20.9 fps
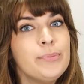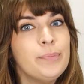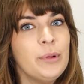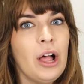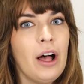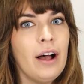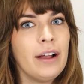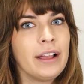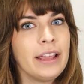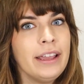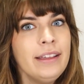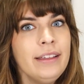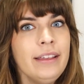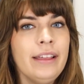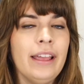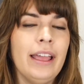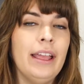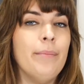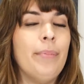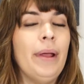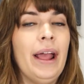blogging
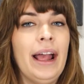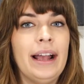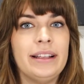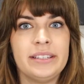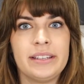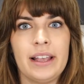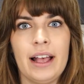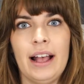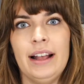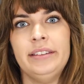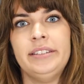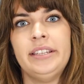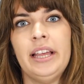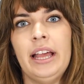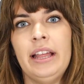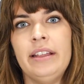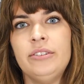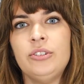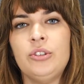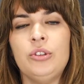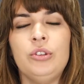and past
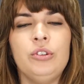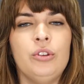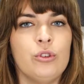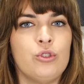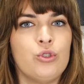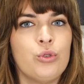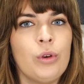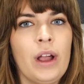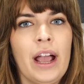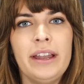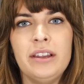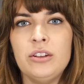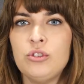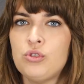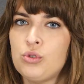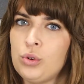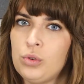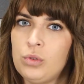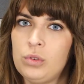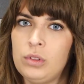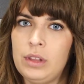content, your tried and
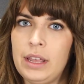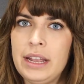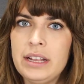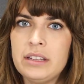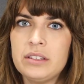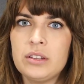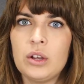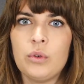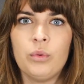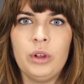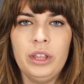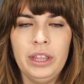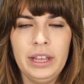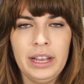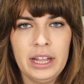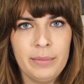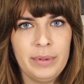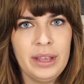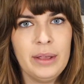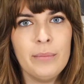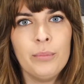true links are really
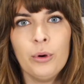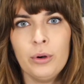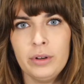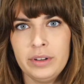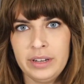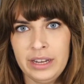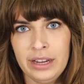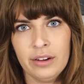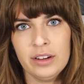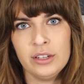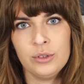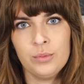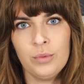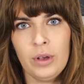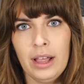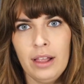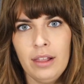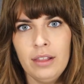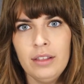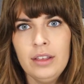going to be important here as well.